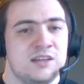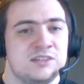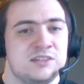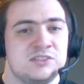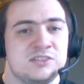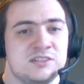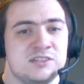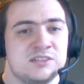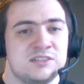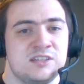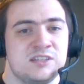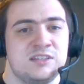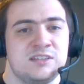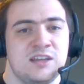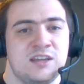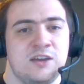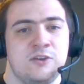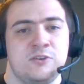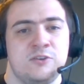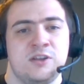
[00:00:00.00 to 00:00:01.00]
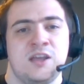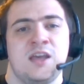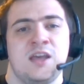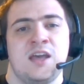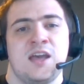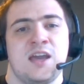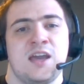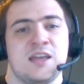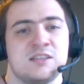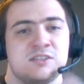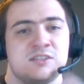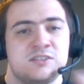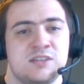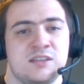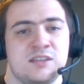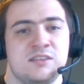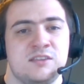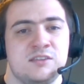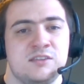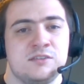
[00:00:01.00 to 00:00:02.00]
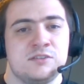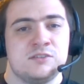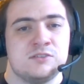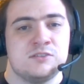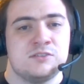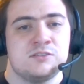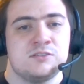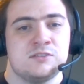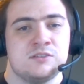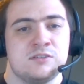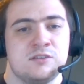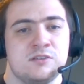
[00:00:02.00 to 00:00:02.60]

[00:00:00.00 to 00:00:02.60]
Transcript: just need to sit down and set these